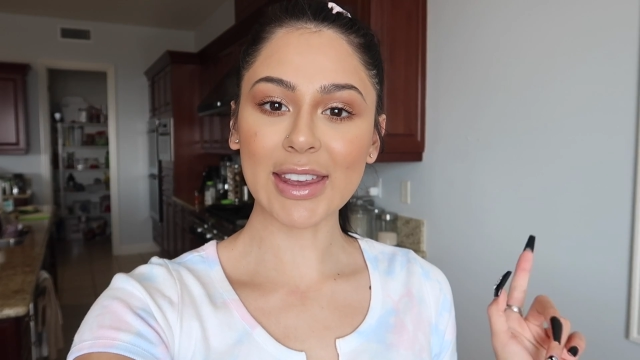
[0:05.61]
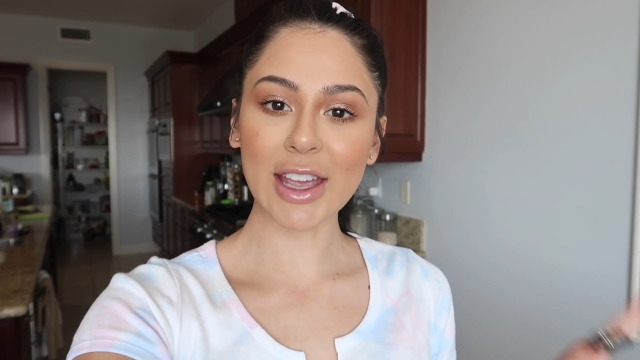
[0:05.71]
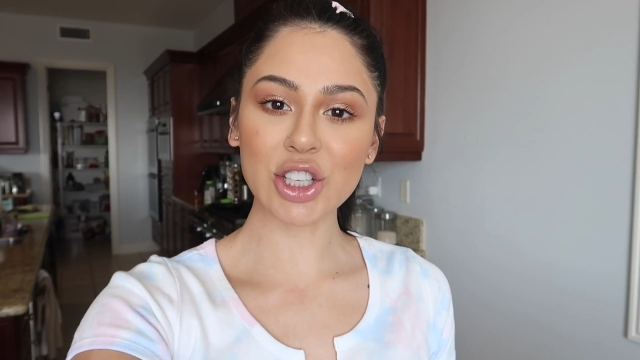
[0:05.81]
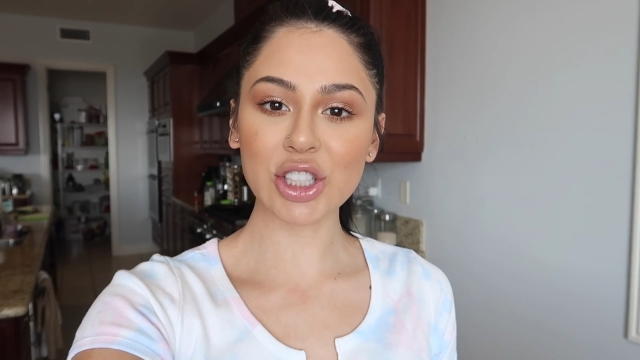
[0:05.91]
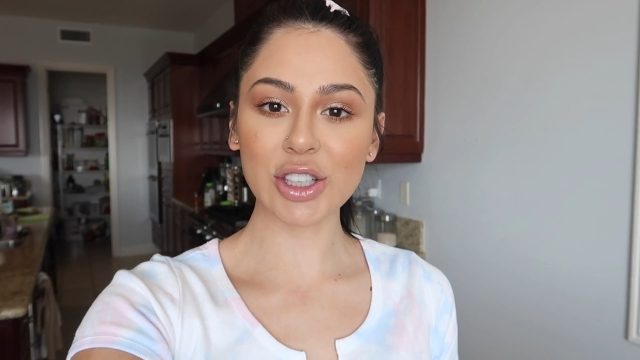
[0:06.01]

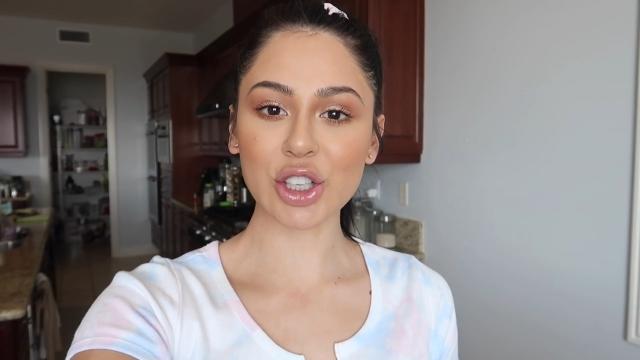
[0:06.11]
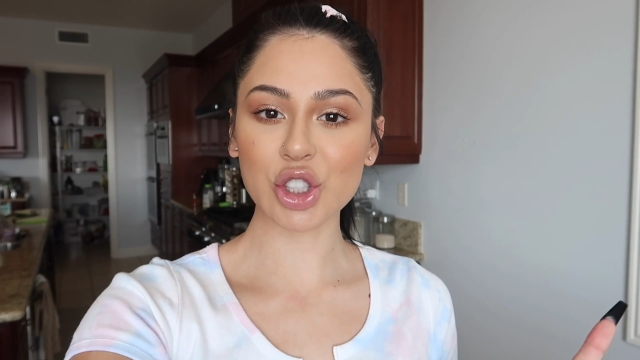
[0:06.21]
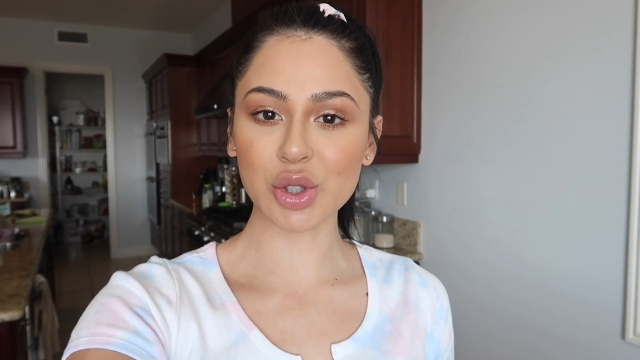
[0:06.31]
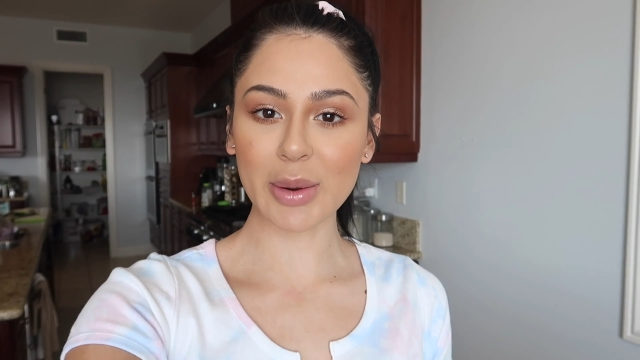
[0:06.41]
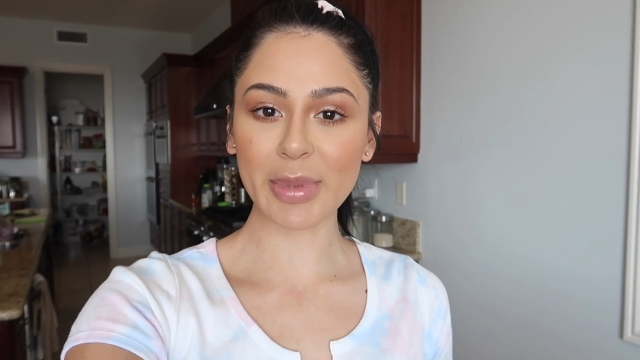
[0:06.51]
Cajun
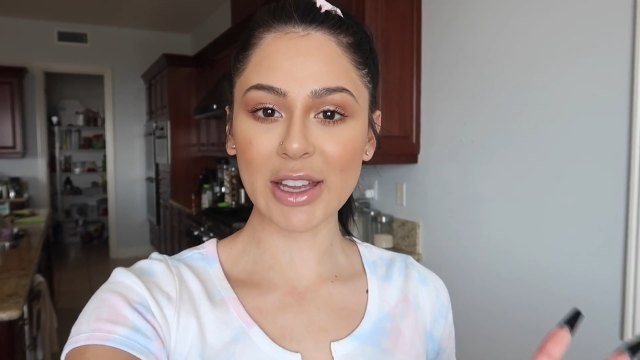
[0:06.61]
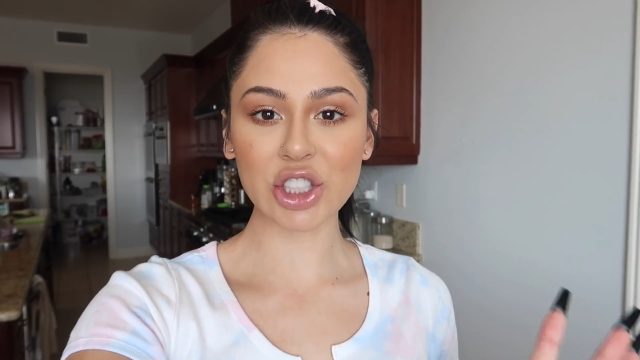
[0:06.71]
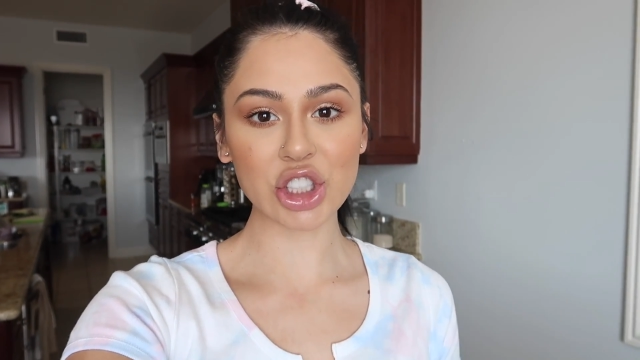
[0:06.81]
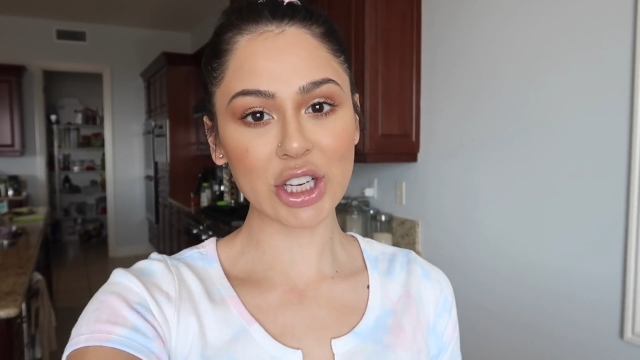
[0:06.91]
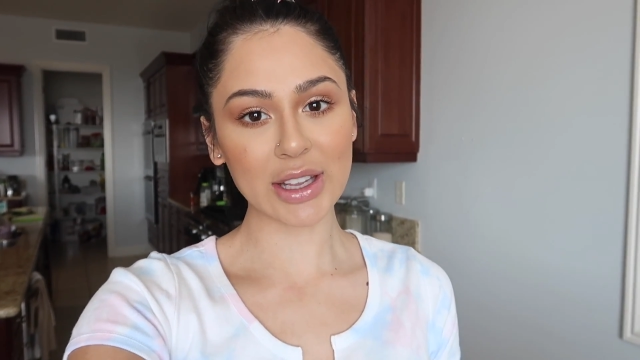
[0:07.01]
shrimp
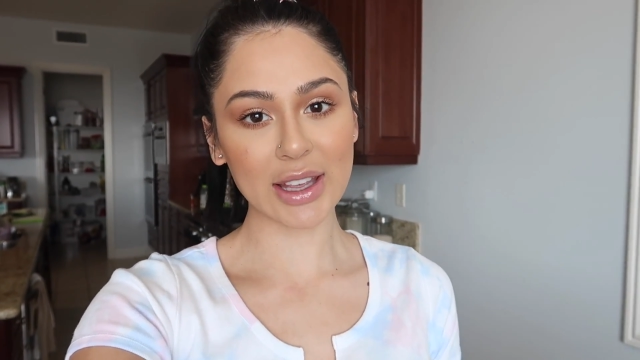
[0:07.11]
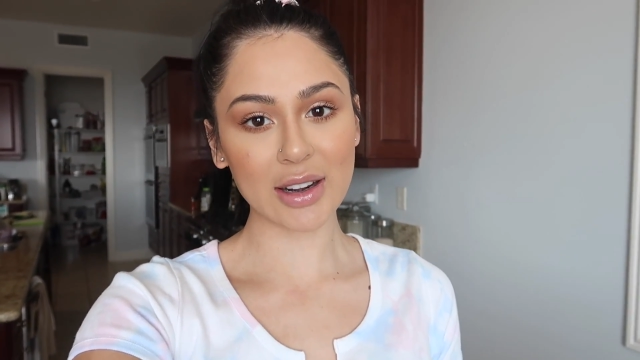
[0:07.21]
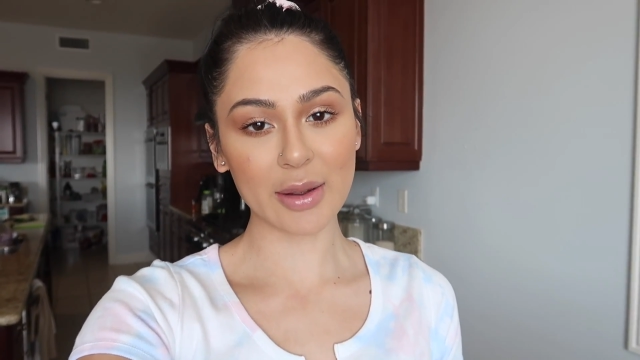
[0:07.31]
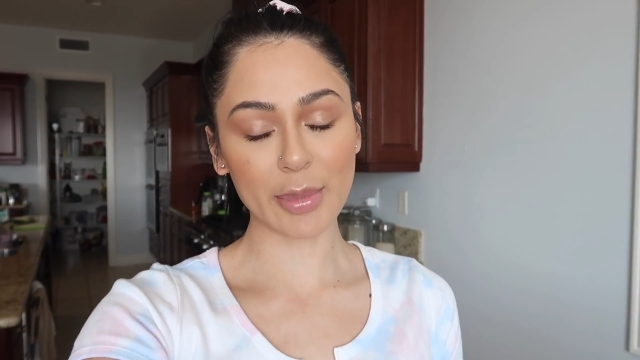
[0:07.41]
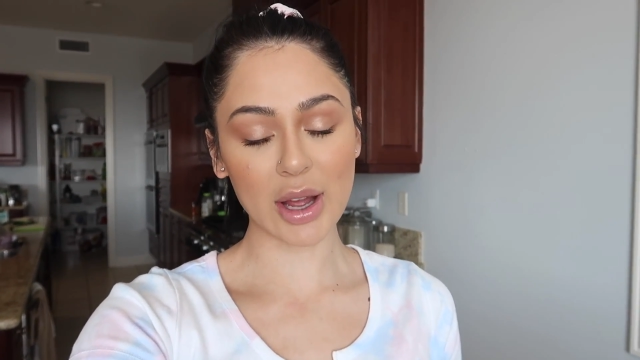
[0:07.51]
and
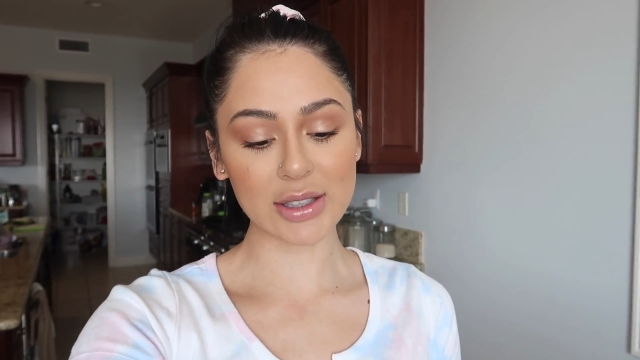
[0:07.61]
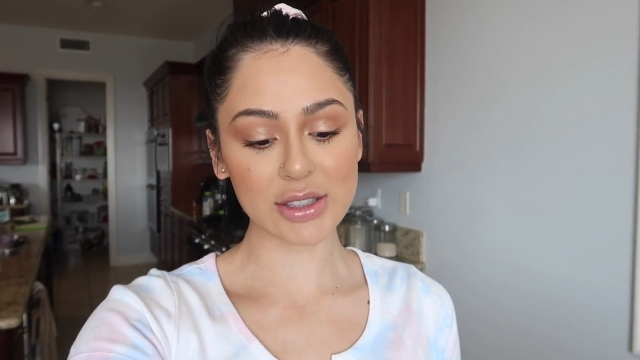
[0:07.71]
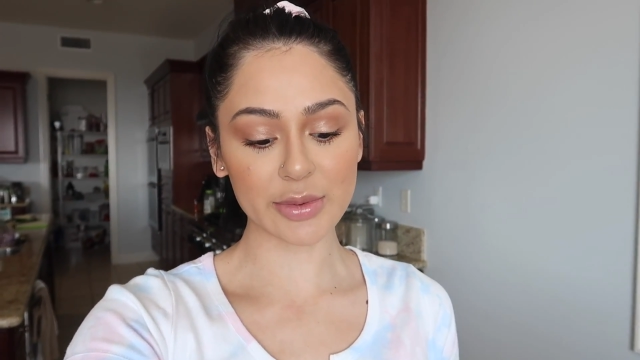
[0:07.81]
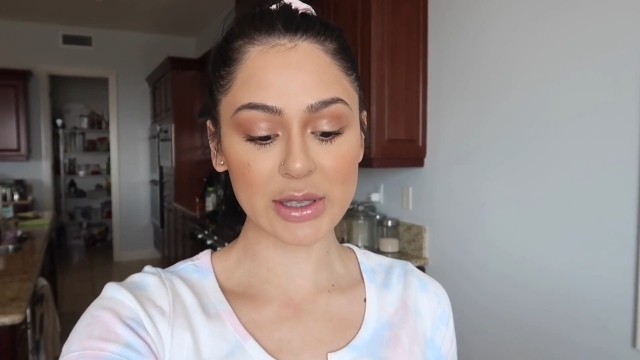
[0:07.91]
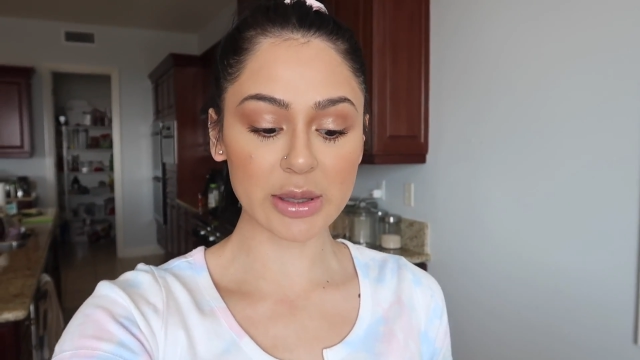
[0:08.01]
chicken
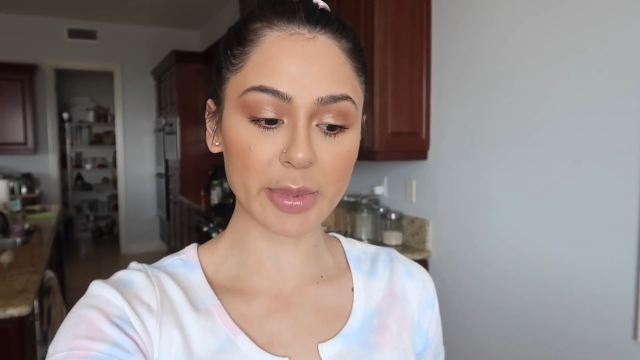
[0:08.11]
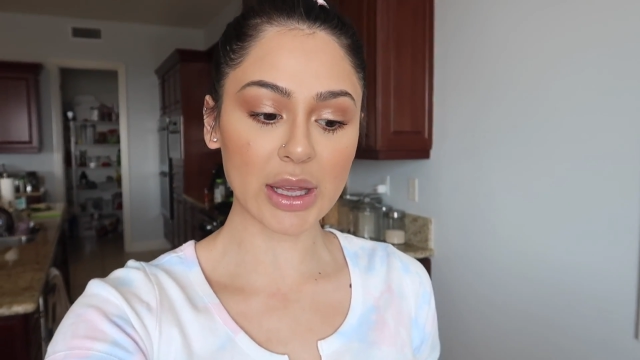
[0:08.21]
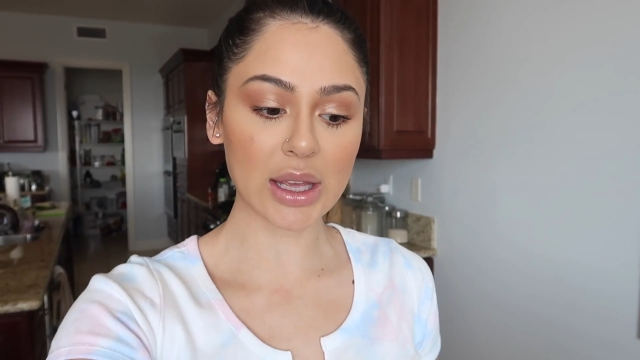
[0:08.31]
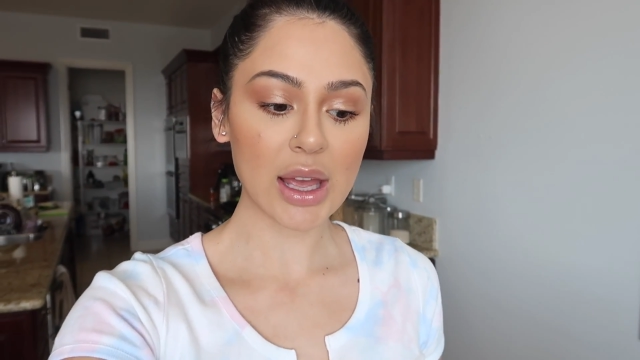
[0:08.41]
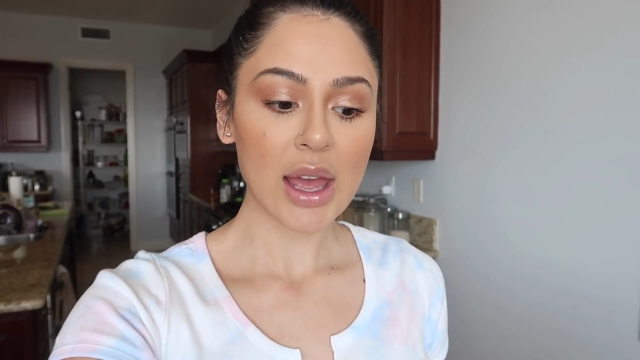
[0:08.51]
pasta
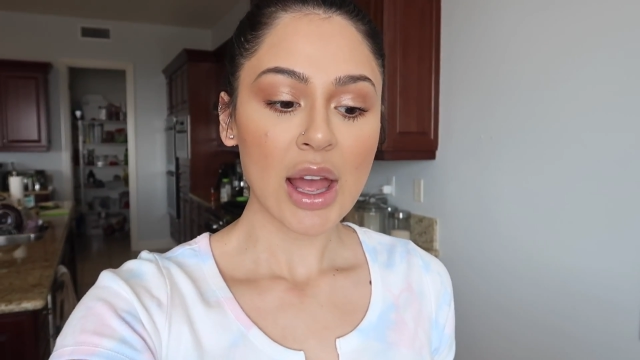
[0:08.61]
recipe.